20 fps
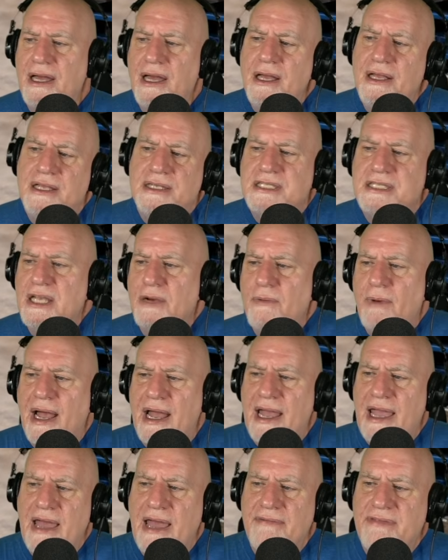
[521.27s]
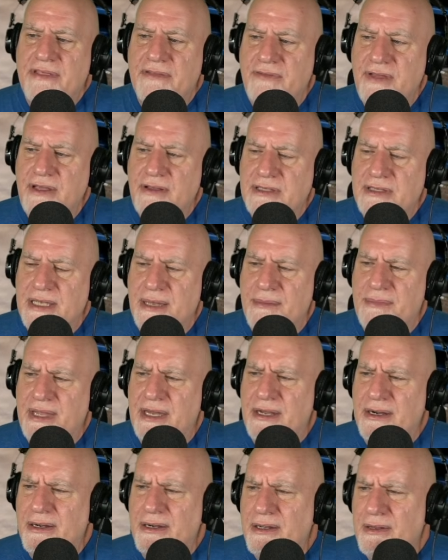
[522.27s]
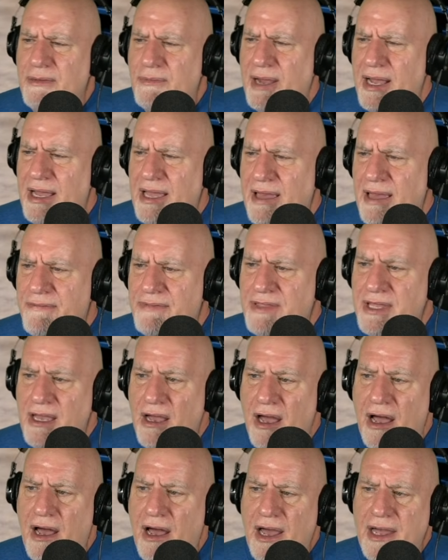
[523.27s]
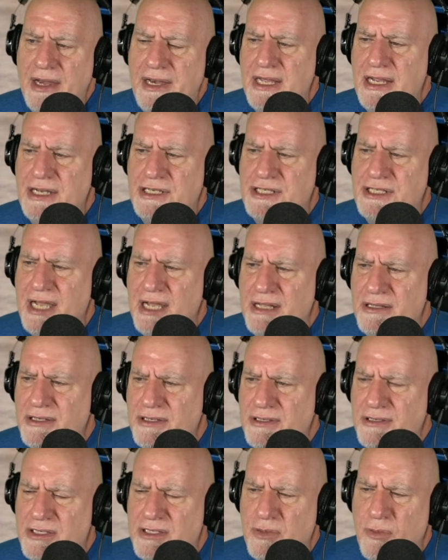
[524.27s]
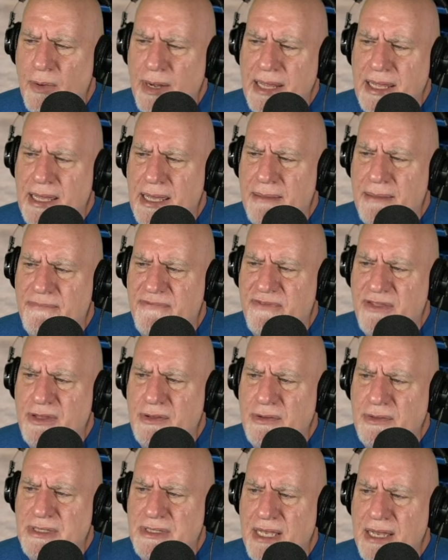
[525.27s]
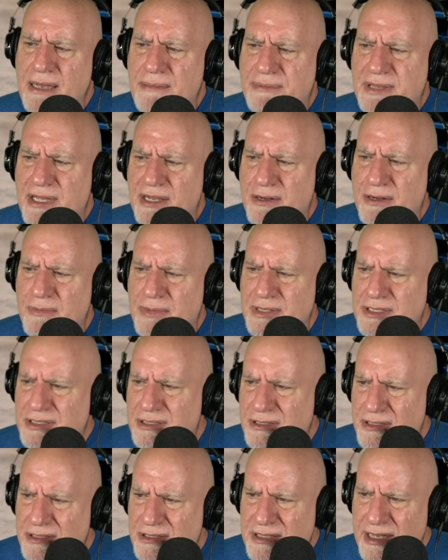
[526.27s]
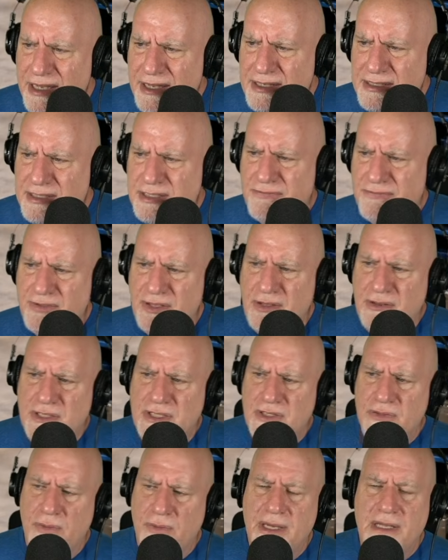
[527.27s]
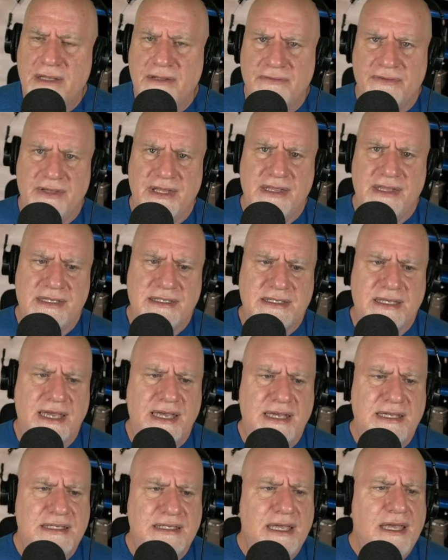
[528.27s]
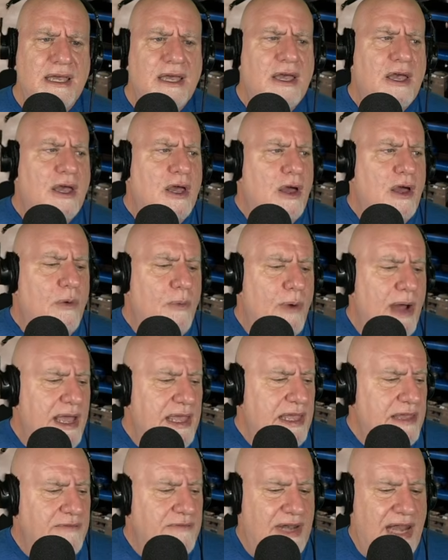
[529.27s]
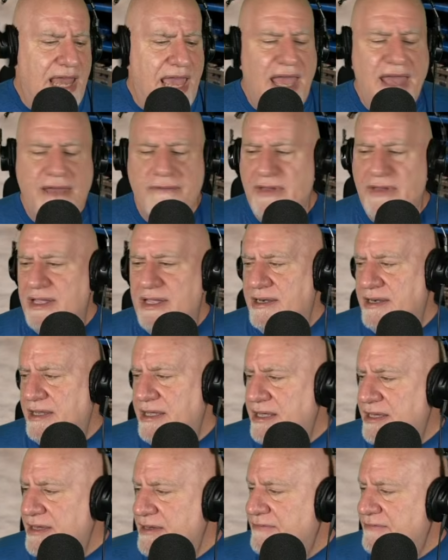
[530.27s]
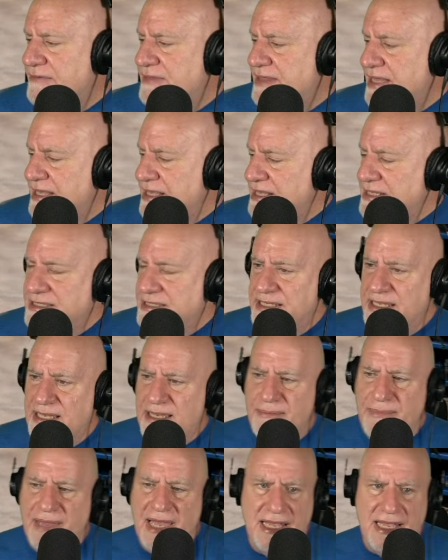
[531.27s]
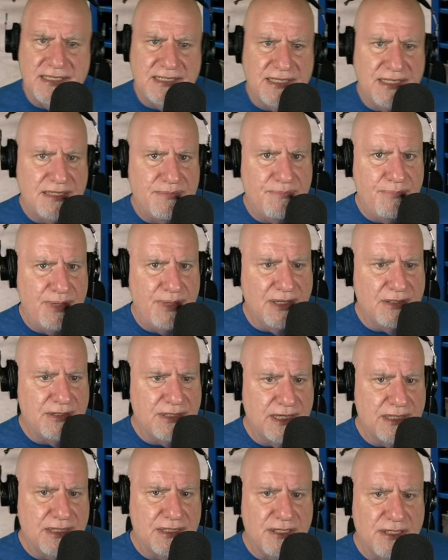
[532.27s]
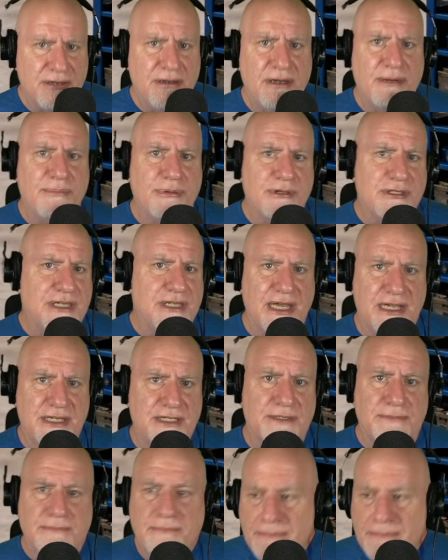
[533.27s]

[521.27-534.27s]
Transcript: so why have the fuse up there? Why have the odd injector 20 amp fuse up there, which looks like it's fuse 12 in this case? Why even have it if the ECM has this built-in circuit protection,